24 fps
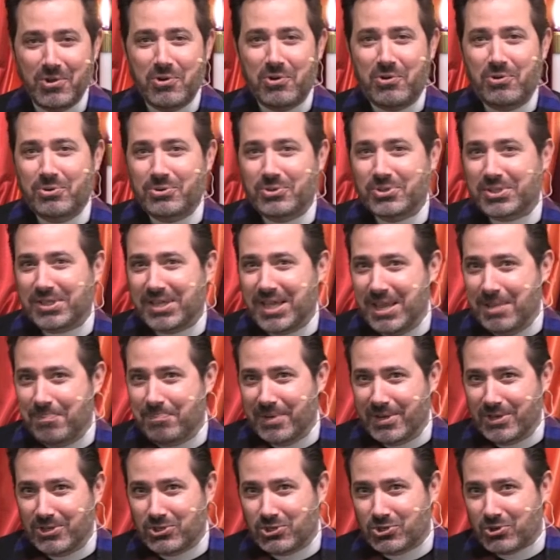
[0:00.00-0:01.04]
who's
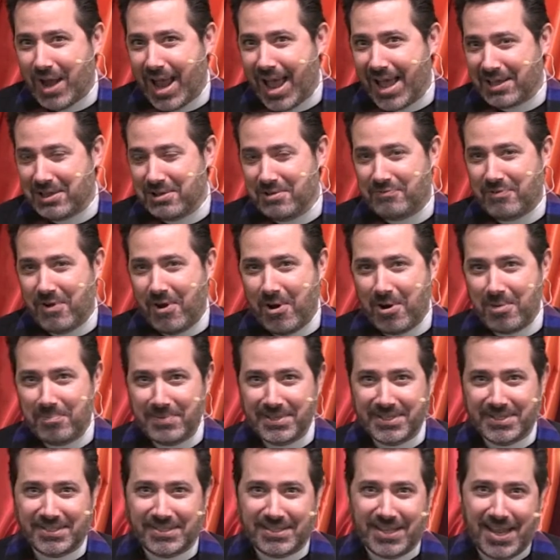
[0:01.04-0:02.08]
keeping track of our
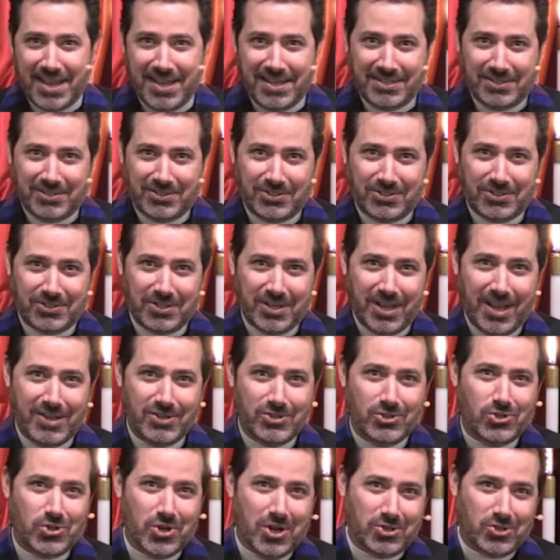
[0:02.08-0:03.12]
mistakes
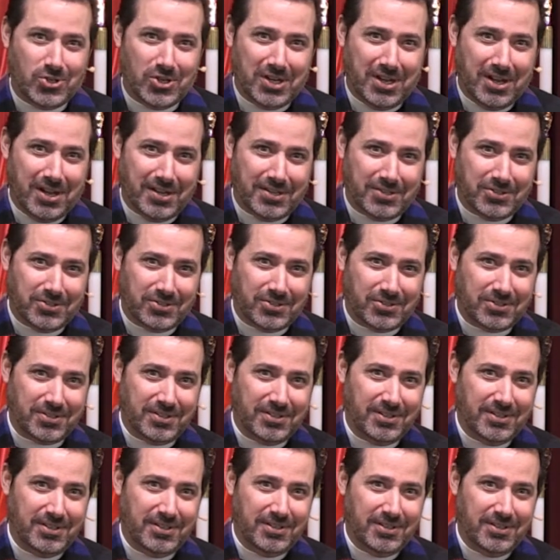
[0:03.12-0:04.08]
and judging us.